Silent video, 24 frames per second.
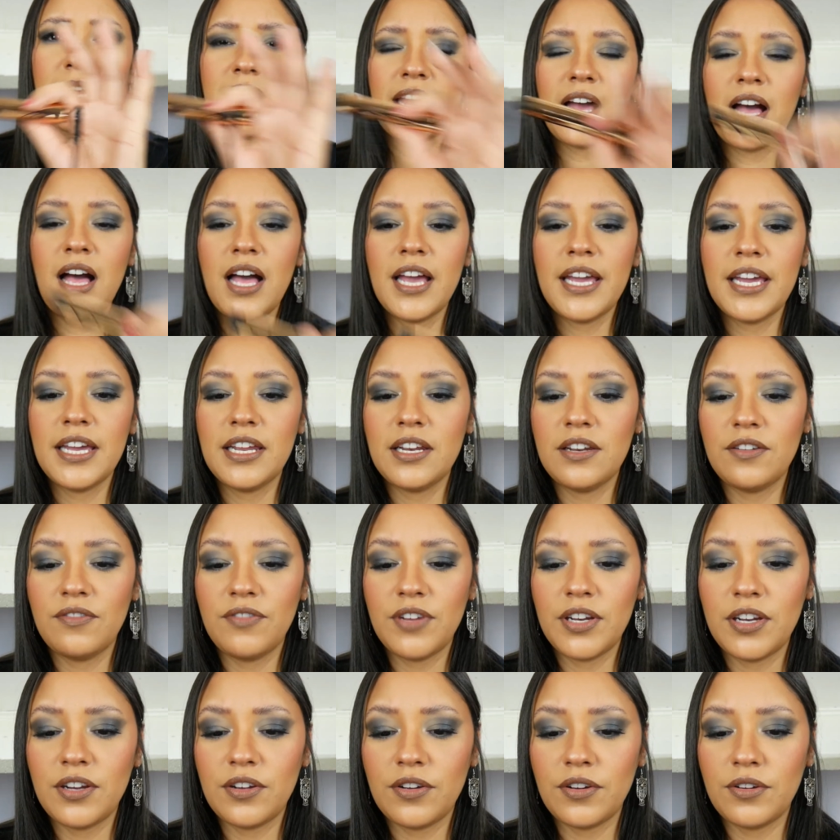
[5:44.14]
my high-end
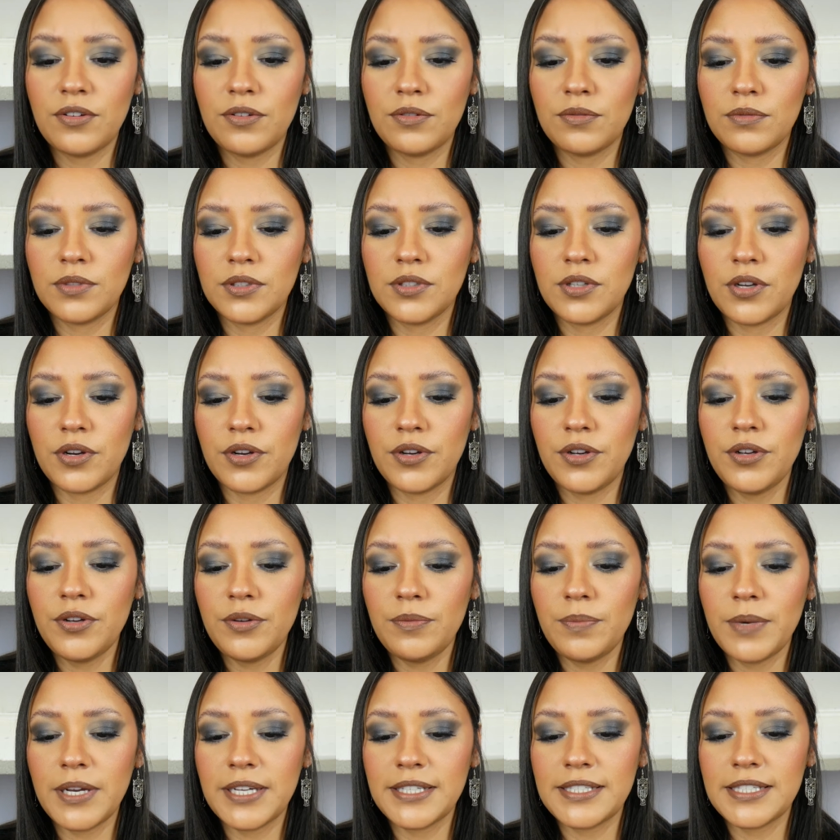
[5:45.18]
video you will know,
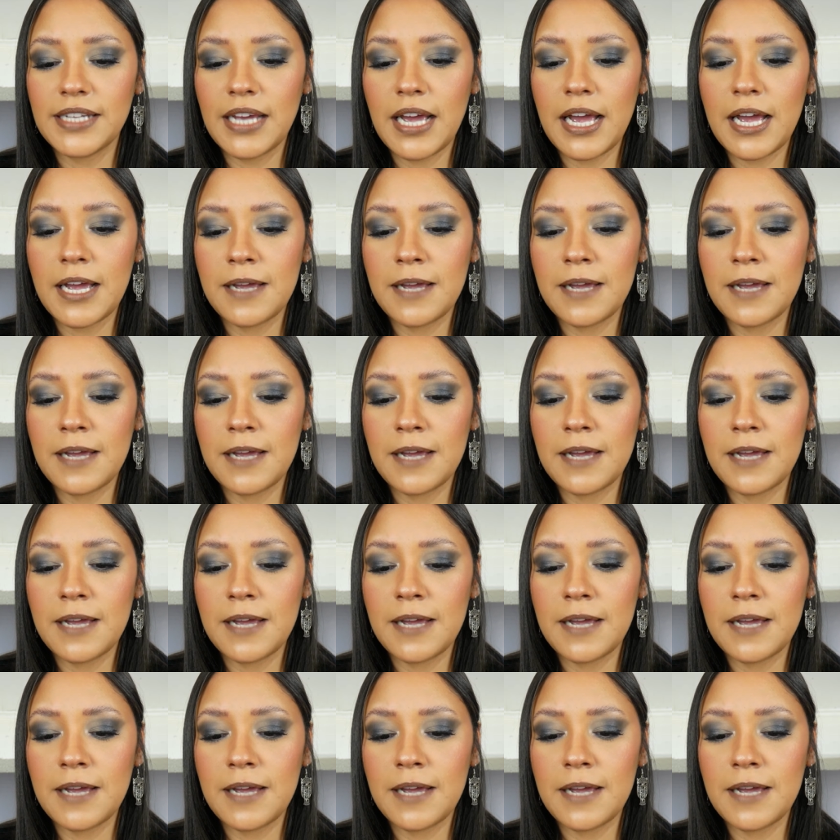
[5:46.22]
but